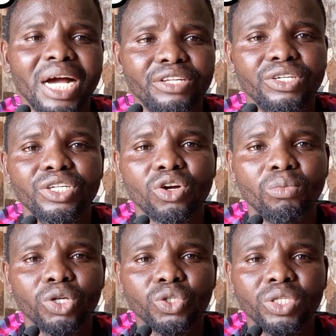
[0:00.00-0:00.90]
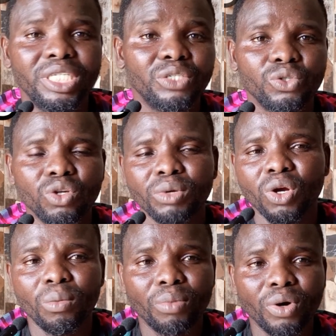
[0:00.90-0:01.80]
and during the combustion this will not be
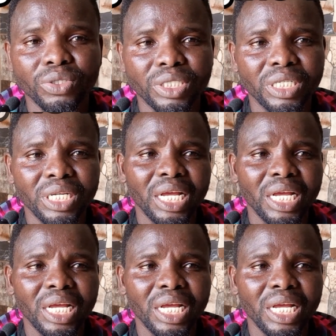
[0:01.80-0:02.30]
combust,